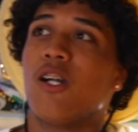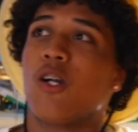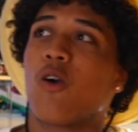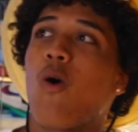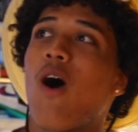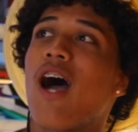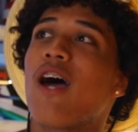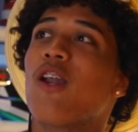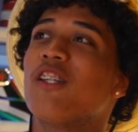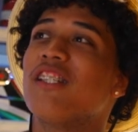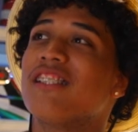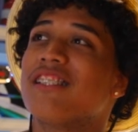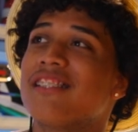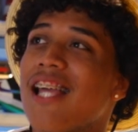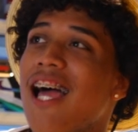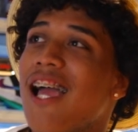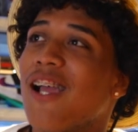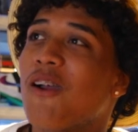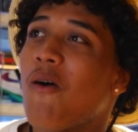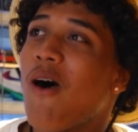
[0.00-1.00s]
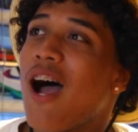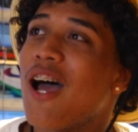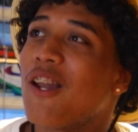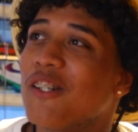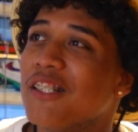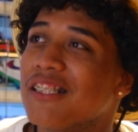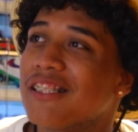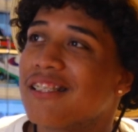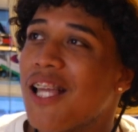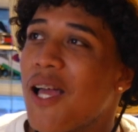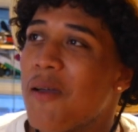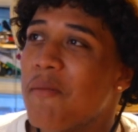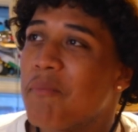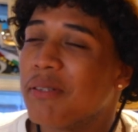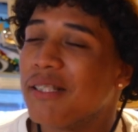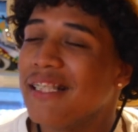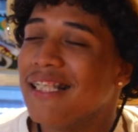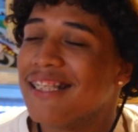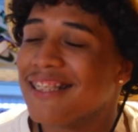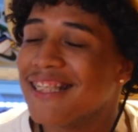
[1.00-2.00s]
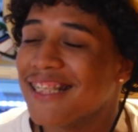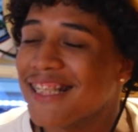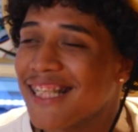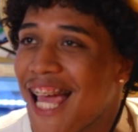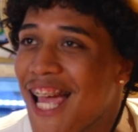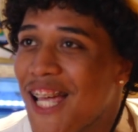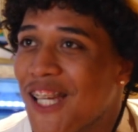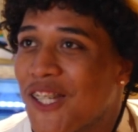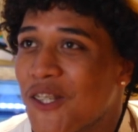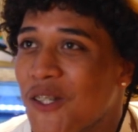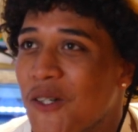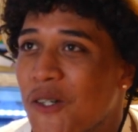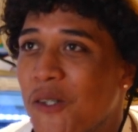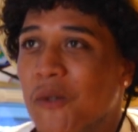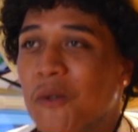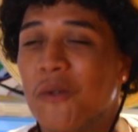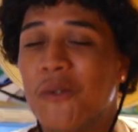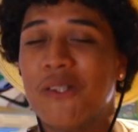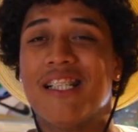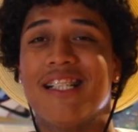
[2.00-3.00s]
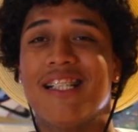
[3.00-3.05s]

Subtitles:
Quiet on the set, quiet on the set, please and thank you.